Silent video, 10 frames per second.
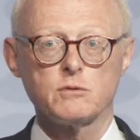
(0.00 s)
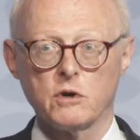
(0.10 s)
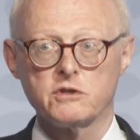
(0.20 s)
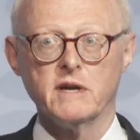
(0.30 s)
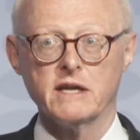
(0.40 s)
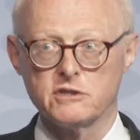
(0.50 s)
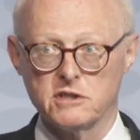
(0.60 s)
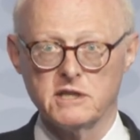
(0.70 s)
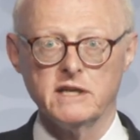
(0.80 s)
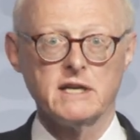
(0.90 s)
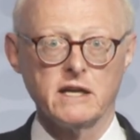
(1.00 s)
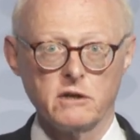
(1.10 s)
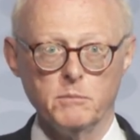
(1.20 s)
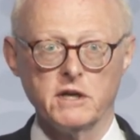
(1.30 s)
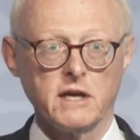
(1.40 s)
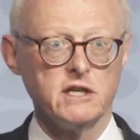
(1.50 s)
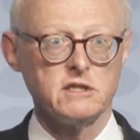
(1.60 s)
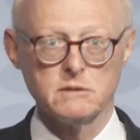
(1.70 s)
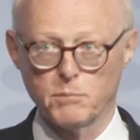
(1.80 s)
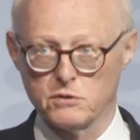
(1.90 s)
water, electricity,
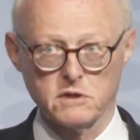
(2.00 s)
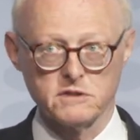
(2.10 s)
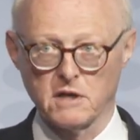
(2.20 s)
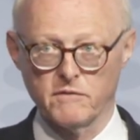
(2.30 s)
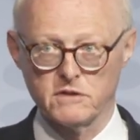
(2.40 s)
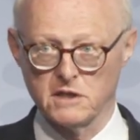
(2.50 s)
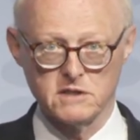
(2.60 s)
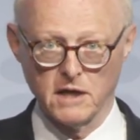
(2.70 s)
telecommunications, postal services,